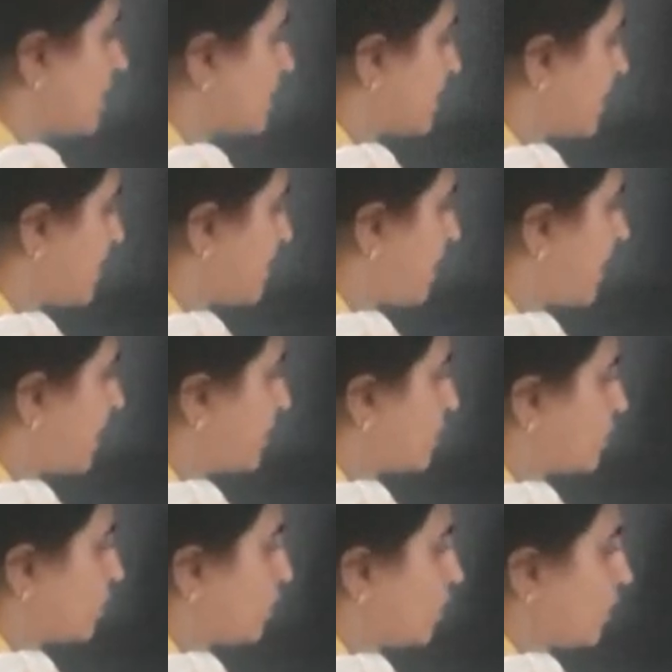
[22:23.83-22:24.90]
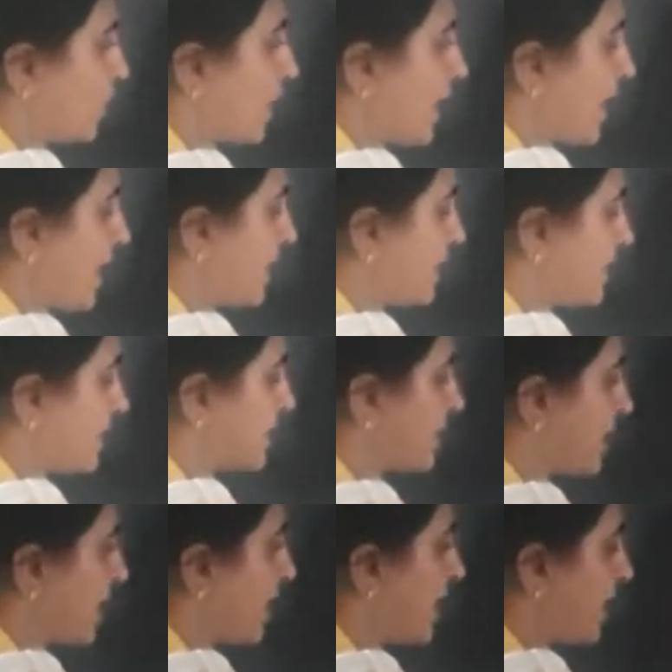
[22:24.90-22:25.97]
3 by 2 n
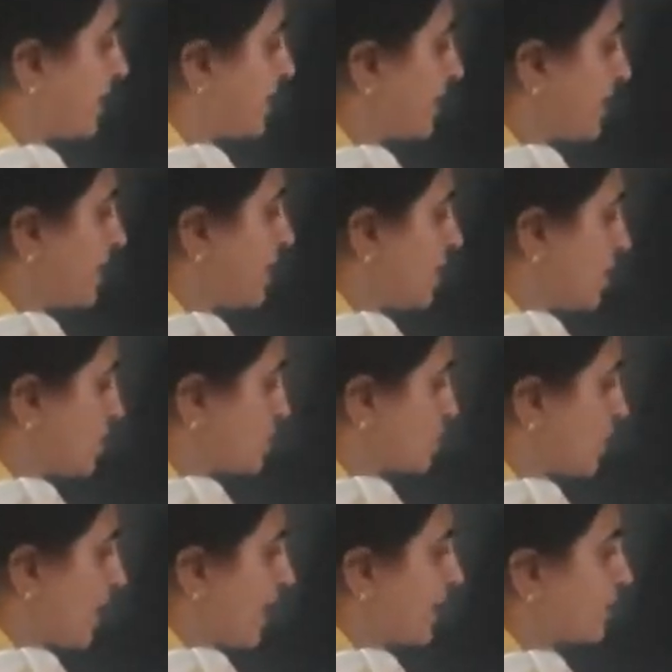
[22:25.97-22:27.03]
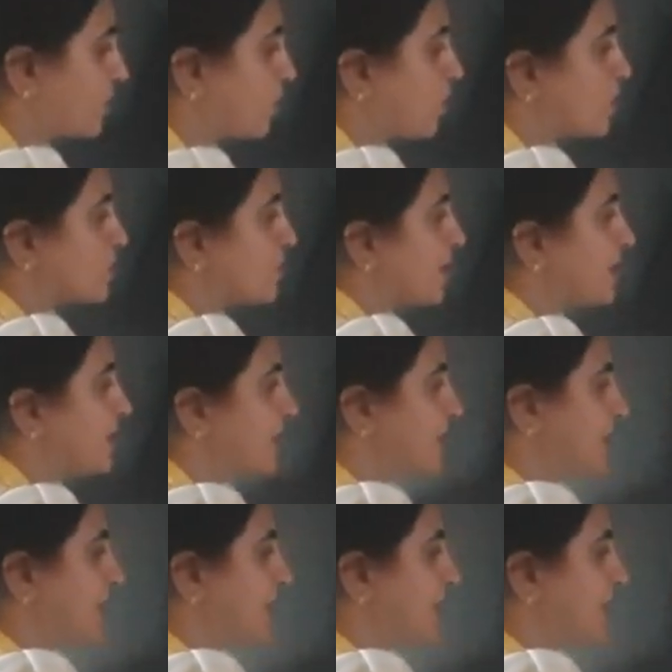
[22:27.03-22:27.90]
kT. So n goes with